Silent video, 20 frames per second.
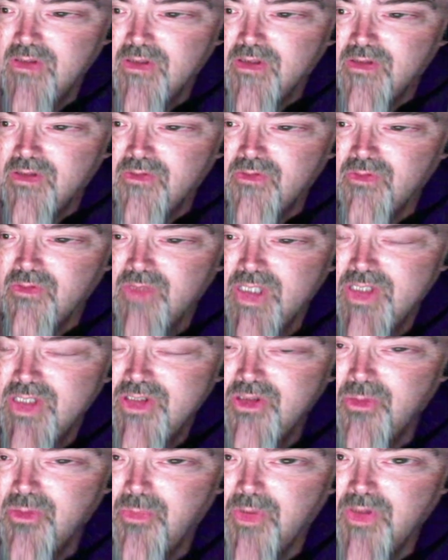the
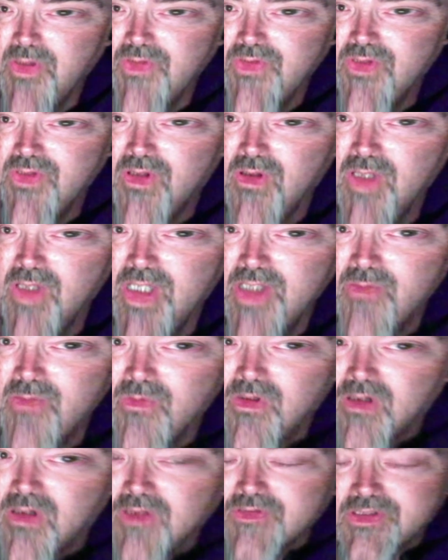traditional person calling into a
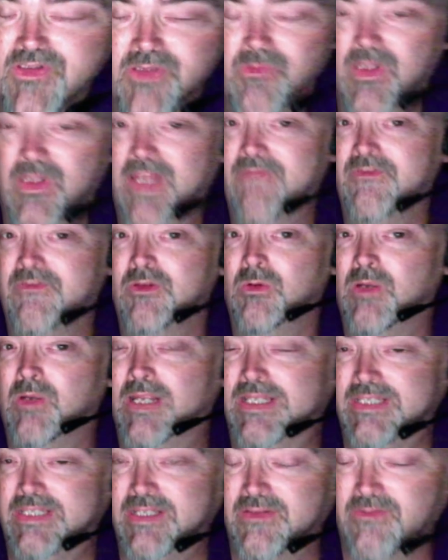call center will have no
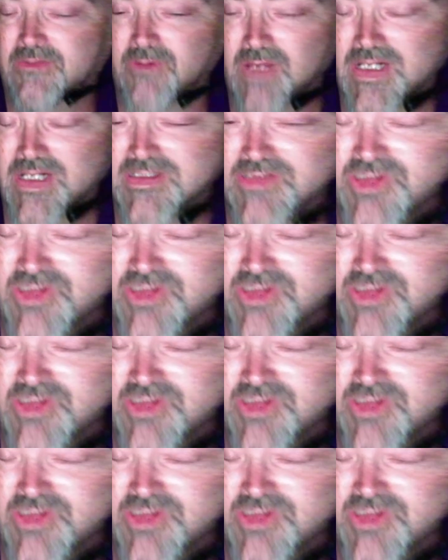idea if they're actually